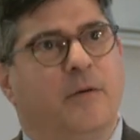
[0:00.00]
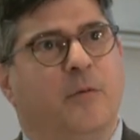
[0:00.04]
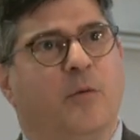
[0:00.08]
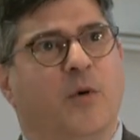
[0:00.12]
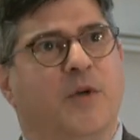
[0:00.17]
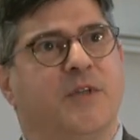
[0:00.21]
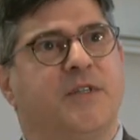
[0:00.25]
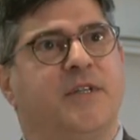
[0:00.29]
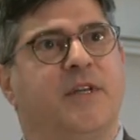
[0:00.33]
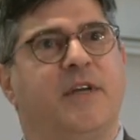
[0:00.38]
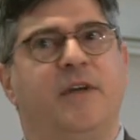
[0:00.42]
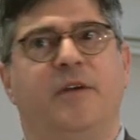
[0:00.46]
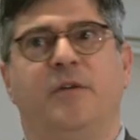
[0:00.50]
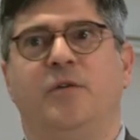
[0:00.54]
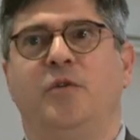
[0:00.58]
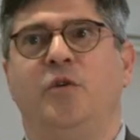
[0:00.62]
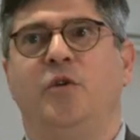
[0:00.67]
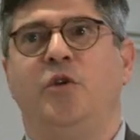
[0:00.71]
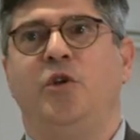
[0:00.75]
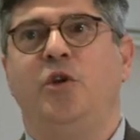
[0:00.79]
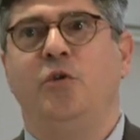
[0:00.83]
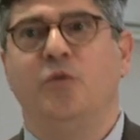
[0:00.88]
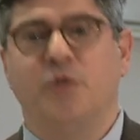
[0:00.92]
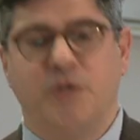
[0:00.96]
was a
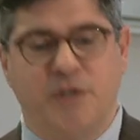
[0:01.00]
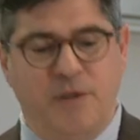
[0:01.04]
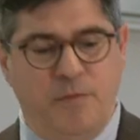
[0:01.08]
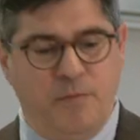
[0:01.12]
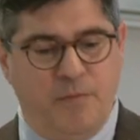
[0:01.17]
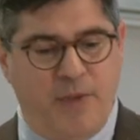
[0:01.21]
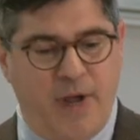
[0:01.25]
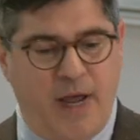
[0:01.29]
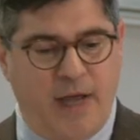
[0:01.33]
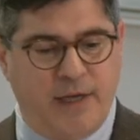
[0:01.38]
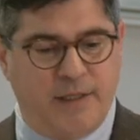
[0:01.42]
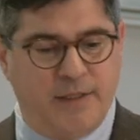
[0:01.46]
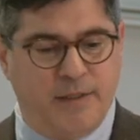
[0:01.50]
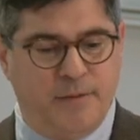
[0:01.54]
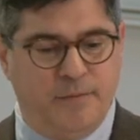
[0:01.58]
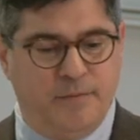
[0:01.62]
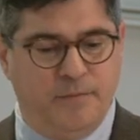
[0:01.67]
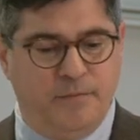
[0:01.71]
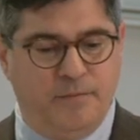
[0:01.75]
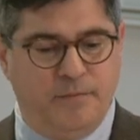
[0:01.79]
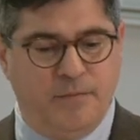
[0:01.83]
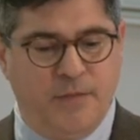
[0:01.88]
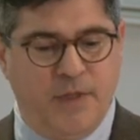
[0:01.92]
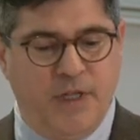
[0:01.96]
huge impact.
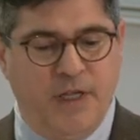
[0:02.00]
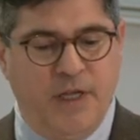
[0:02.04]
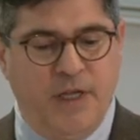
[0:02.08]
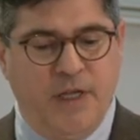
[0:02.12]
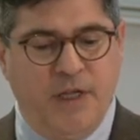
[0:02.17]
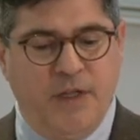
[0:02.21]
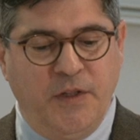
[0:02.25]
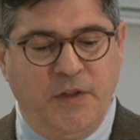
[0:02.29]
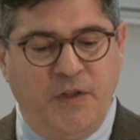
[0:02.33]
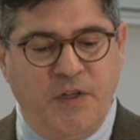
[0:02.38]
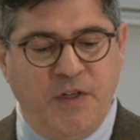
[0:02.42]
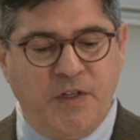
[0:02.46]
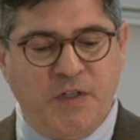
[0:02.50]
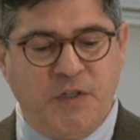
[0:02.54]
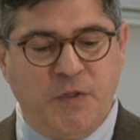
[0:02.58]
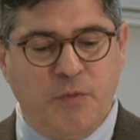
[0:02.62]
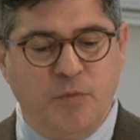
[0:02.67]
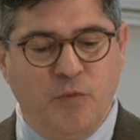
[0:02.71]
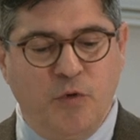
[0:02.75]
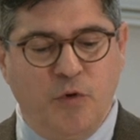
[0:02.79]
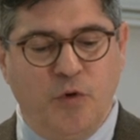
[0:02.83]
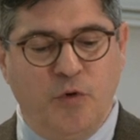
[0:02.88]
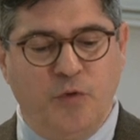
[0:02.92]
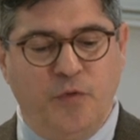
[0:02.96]
This
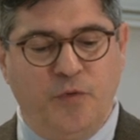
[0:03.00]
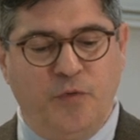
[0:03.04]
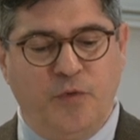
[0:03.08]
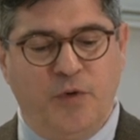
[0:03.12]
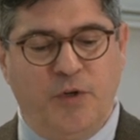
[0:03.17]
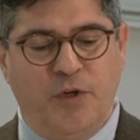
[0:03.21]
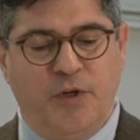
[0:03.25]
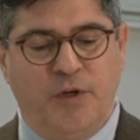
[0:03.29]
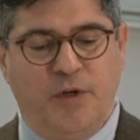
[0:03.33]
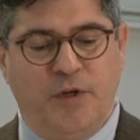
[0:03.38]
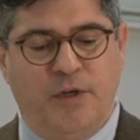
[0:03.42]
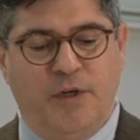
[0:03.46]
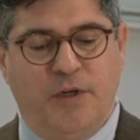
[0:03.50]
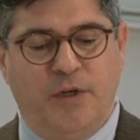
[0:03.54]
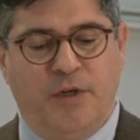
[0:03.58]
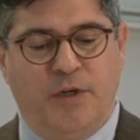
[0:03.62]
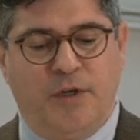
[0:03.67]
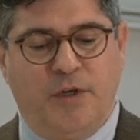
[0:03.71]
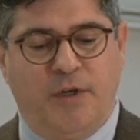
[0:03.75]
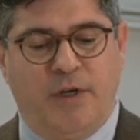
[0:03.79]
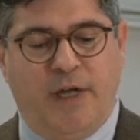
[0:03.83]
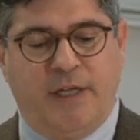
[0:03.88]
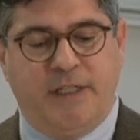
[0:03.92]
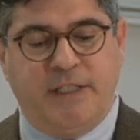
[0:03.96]
move
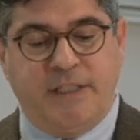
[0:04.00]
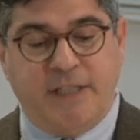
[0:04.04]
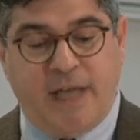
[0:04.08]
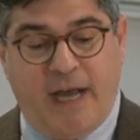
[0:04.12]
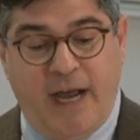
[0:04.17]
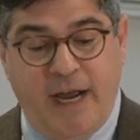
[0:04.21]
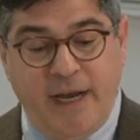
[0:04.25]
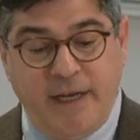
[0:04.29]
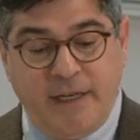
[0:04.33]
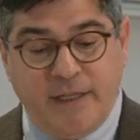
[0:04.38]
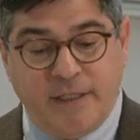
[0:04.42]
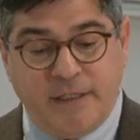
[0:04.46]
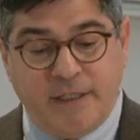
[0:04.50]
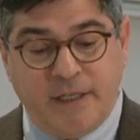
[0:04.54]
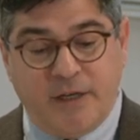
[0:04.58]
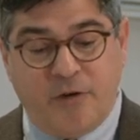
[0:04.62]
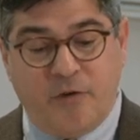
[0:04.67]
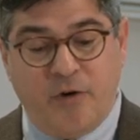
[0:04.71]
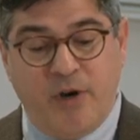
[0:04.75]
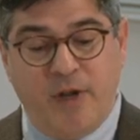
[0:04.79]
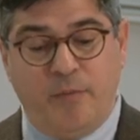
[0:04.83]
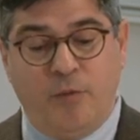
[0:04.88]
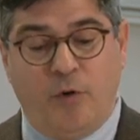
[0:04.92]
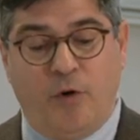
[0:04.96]
tightened the
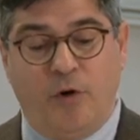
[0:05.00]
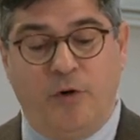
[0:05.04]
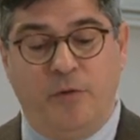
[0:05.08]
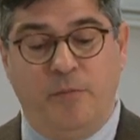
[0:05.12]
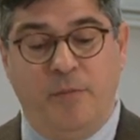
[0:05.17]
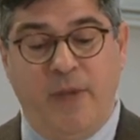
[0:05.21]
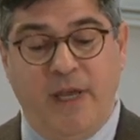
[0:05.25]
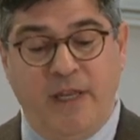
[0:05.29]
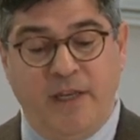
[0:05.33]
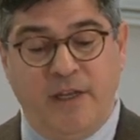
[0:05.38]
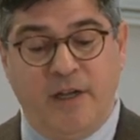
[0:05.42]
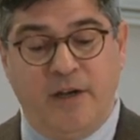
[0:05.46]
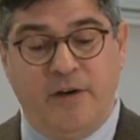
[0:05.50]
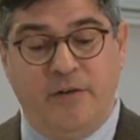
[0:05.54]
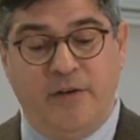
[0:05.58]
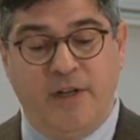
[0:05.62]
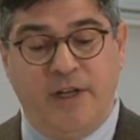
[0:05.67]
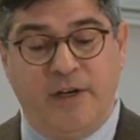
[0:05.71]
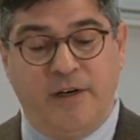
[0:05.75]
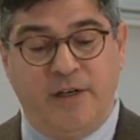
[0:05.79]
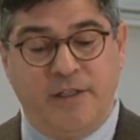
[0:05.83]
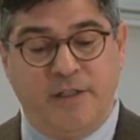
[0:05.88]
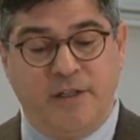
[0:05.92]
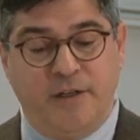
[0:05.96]
grip on media
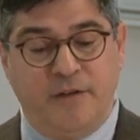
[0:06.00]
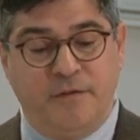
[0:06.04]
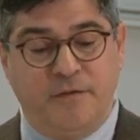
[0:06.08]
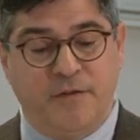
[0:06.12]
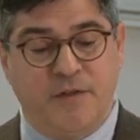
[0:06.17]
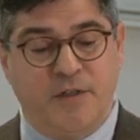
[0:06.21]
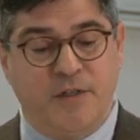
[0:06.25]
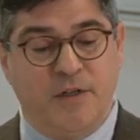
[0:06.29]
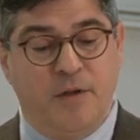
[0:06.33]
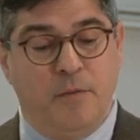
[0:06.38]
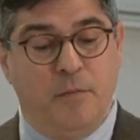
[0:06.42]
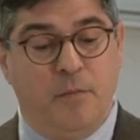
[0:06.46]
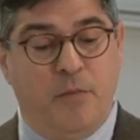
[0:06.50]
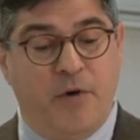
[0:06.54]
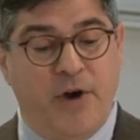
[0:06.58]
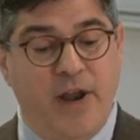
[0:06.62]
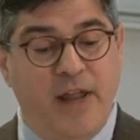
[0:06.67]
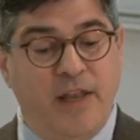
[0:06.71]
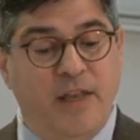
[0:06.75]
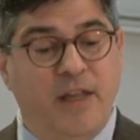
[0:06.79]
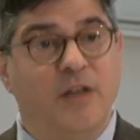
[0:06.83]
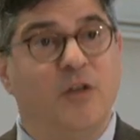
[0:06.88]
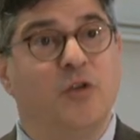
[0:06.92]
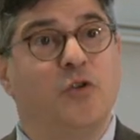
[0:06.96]
narratives,
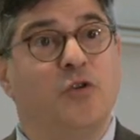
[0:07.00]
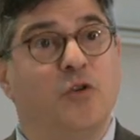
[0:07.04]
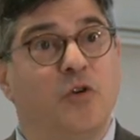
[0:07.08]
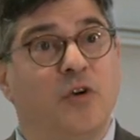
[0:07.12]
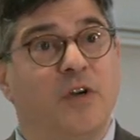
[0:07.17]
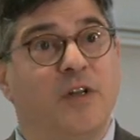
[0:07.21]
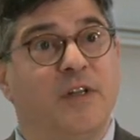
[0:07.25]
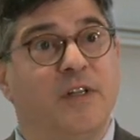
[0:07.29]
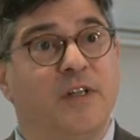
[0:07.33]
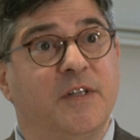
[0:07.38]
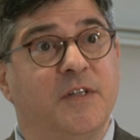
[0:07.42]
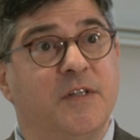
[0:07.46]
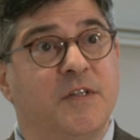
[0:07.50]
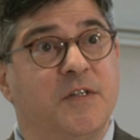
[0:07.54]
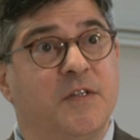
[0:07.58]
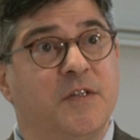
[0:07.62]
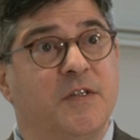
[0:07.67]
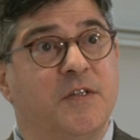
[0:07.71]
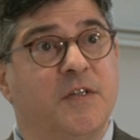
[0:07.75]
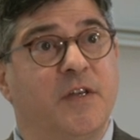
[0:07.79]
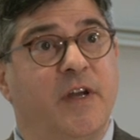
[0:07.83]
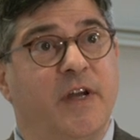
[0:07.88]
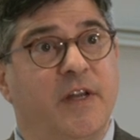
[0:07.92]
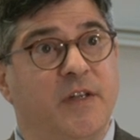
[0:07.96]
branding
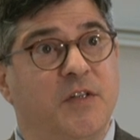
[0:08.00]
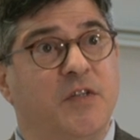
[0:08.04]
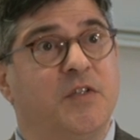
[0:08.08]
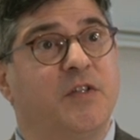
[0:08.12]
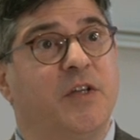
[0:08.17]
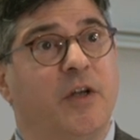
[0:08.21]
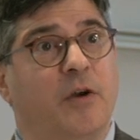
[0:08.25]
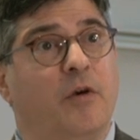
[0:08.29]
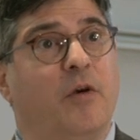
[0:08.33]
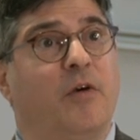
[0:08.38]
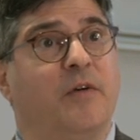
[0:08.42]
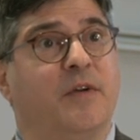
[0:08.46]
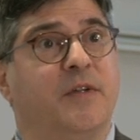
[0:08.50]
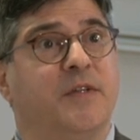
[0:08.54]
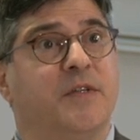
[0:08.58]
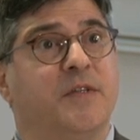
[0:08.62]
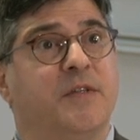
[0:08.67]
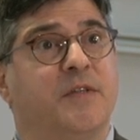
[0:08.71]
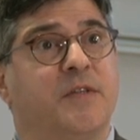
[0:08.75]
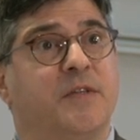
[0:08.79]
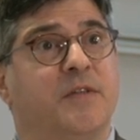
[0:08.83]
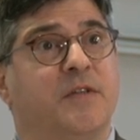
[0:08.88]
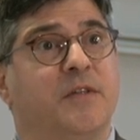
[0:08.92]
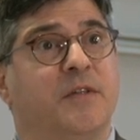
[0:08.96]
journalists as
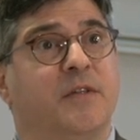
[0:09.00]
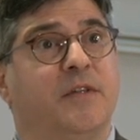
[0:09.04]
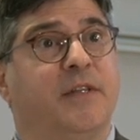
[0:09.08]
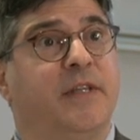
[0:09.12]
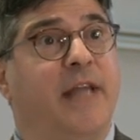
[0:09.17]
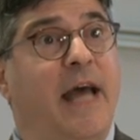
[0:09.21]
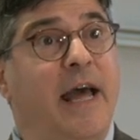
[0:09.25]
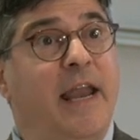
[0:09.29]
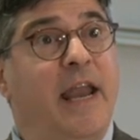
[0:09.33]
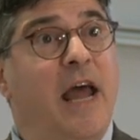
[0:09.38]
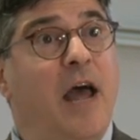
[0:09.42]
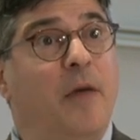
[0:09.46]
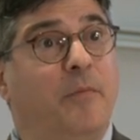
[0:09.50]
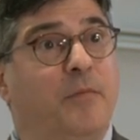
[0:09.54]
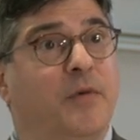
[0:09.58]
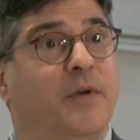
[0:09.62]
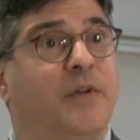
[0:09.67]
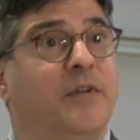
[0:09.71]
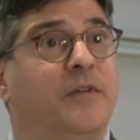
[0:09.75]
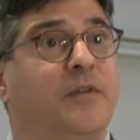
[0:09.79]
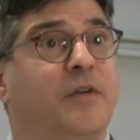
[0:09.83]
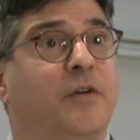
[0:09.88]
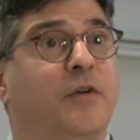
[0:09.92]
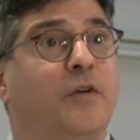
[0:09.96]
terrorists. That
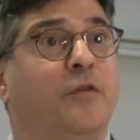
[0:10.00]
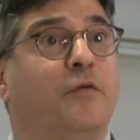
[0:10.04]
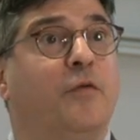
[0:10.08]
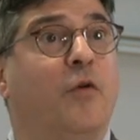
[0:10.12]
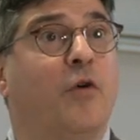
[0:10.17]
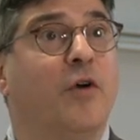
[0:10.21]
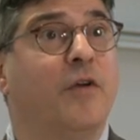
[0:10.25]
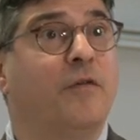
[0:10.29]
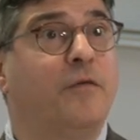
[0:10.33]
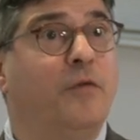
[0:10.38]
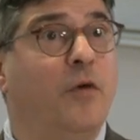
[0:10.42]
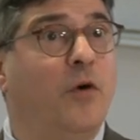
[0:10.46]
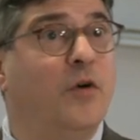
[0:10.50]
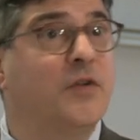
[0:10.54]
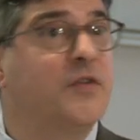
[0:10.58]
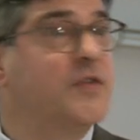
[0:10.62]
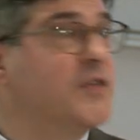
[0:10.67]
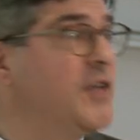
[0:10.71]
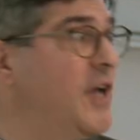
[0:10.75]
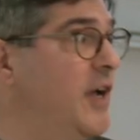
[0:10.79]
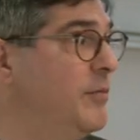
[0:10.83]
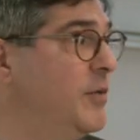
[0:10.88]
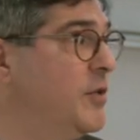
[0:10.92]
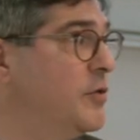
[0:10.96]
happened for the first
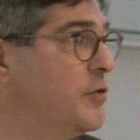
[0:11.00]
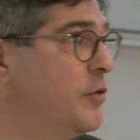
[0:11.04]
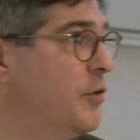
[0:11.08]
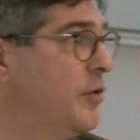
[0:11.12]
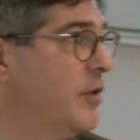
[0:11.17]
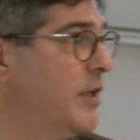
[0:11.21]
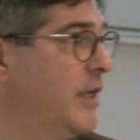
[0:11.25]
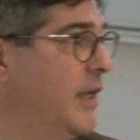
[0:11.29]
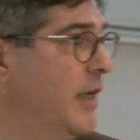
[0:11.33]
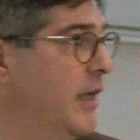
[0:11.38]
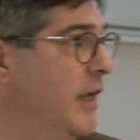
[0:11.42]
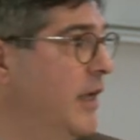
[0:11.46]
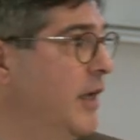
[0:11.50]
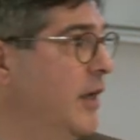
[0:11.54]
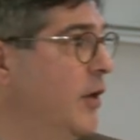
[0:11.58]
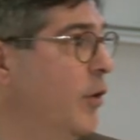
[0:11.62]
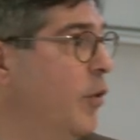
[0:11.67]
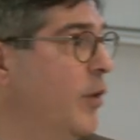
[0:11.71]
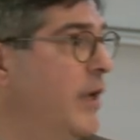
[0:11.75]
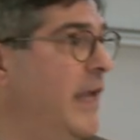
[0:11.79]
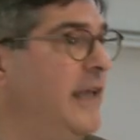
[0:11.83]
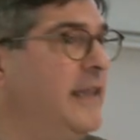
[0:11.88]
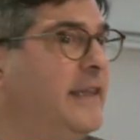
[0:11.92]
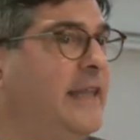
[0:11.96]
time in Turkey.
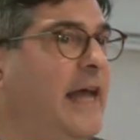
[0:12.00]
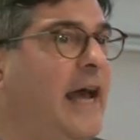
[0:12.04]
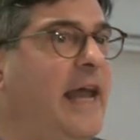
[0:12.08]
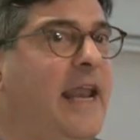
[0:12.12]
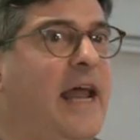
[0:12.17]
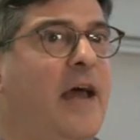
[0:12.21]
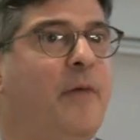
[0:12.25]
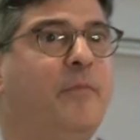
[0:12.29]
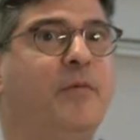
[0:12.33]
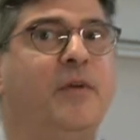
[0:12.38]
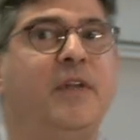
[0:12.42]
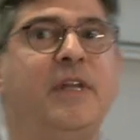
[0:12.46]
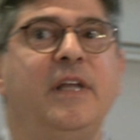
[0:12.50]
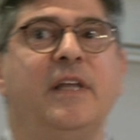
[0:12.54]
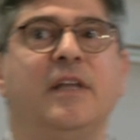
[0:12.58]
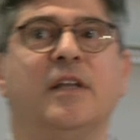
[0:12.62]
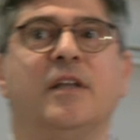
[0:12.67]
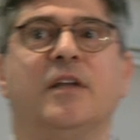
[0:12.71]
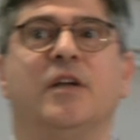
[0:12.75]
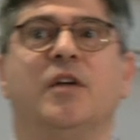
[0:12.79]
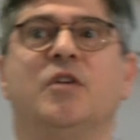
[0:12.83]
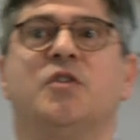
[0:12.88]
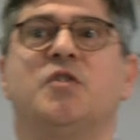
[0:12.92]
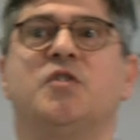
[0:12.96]
Okay, that happened
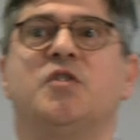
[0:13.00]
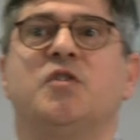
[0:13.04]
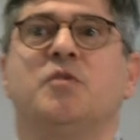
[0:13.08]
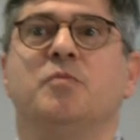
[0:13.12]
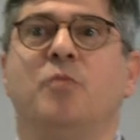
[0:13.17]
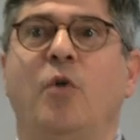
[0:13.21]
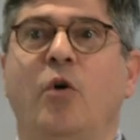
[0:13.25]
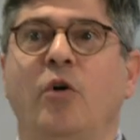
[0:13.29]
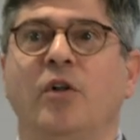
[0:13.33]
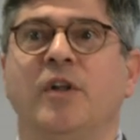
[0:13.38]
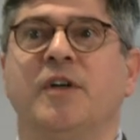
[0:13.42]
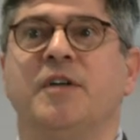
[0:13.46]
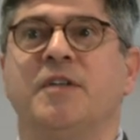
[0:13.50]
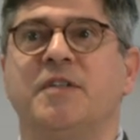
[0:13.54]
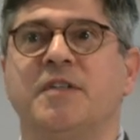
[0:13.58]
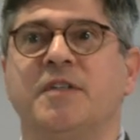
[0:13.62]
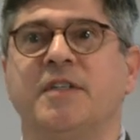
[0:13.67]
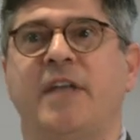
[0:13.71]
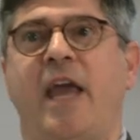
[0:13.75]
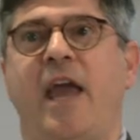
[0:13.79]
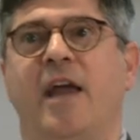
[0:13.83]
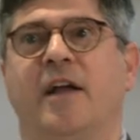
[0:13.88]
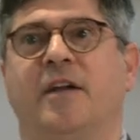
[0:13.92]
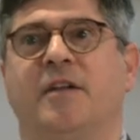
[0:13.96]
in smaller
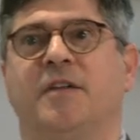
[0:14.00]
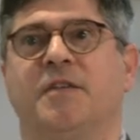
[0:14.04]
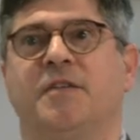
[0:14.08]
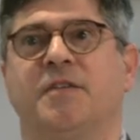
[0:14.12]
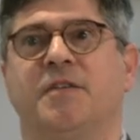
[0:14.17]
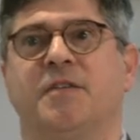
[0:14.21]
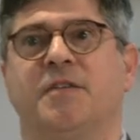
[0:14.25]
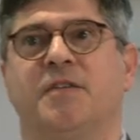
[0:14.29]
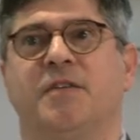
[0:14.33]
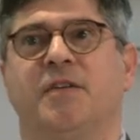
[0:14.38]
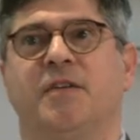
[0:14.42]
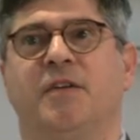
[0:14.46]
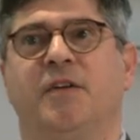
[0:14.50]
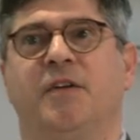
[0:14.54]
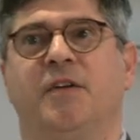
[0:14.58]
scales